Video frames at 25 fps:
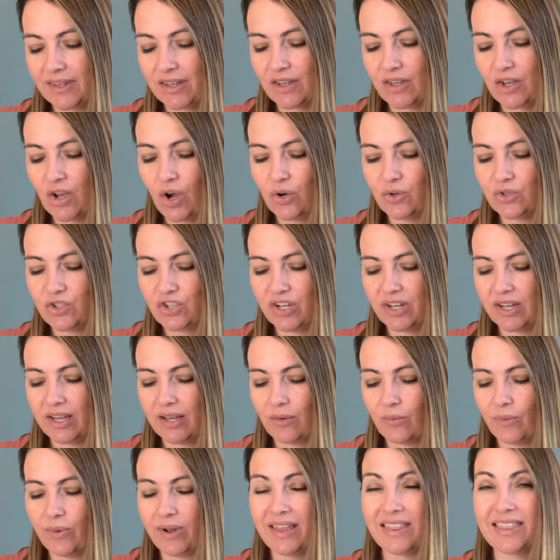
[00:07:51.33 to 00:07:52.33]

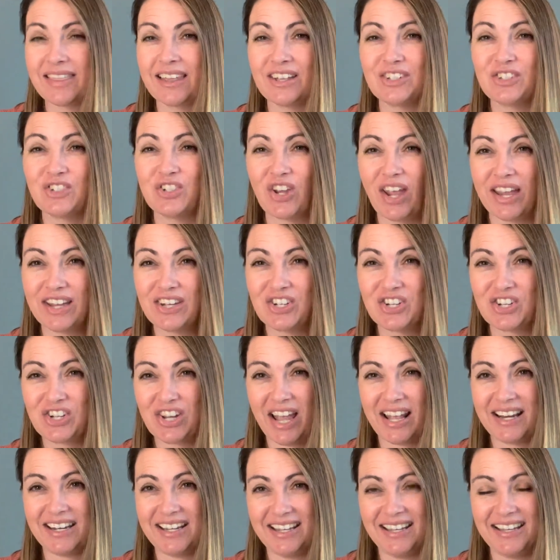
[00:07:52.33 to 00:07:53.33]
coaching with Jay
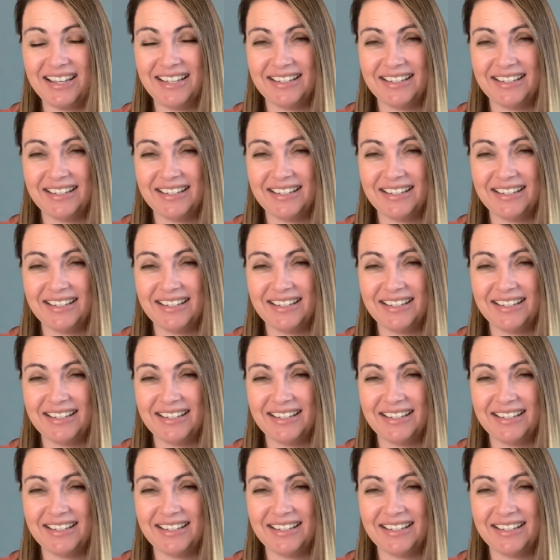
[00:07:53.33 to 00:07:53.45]
Shetty.